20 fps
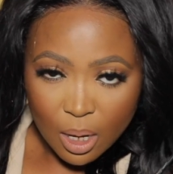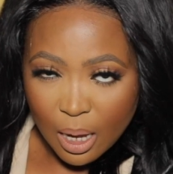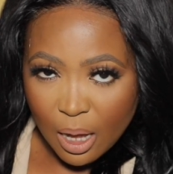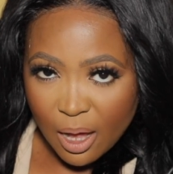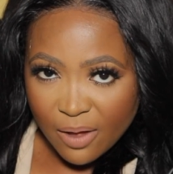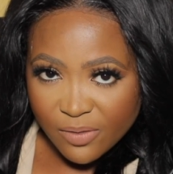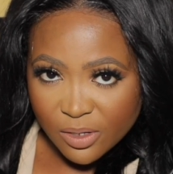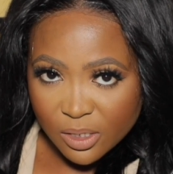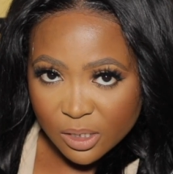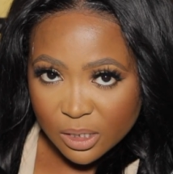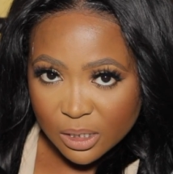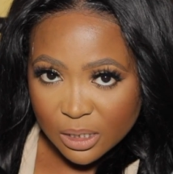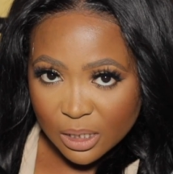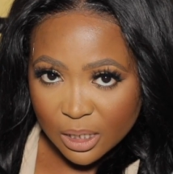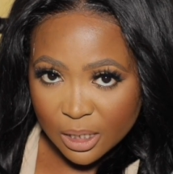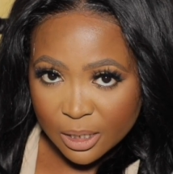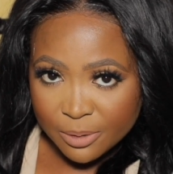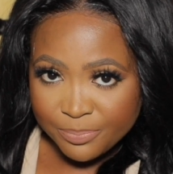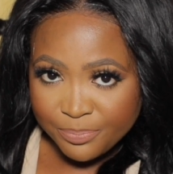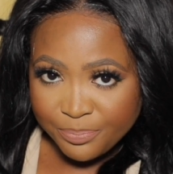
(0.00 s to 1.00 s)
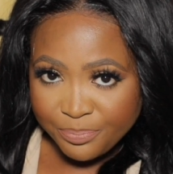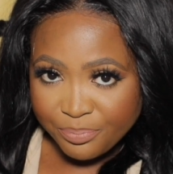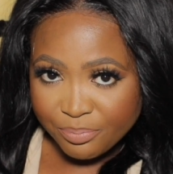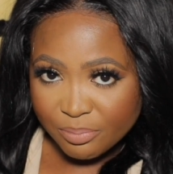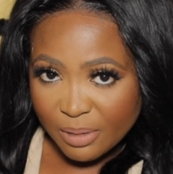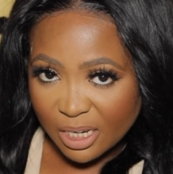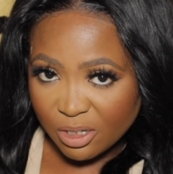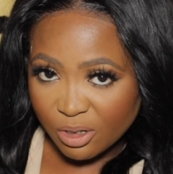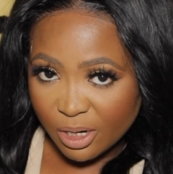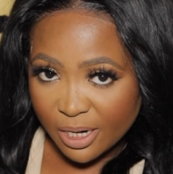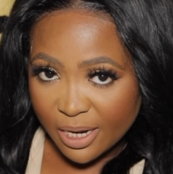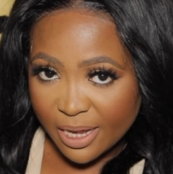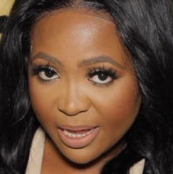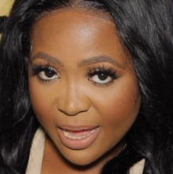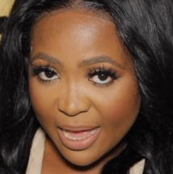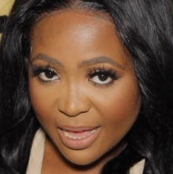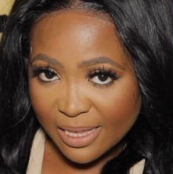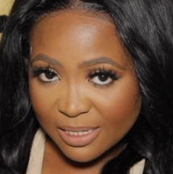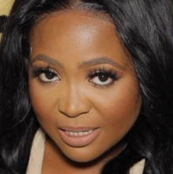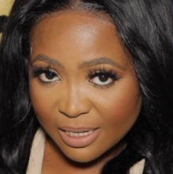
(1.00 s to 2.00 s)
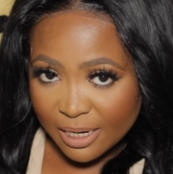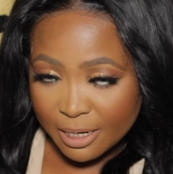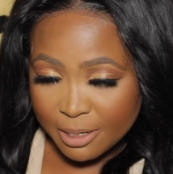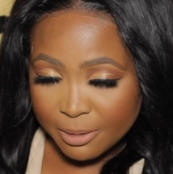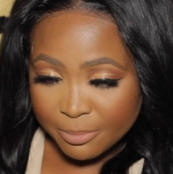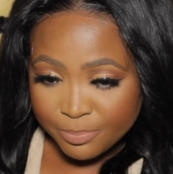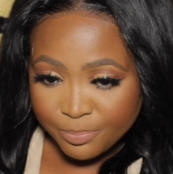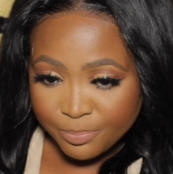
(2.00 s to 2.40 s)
obviously, my trainer has said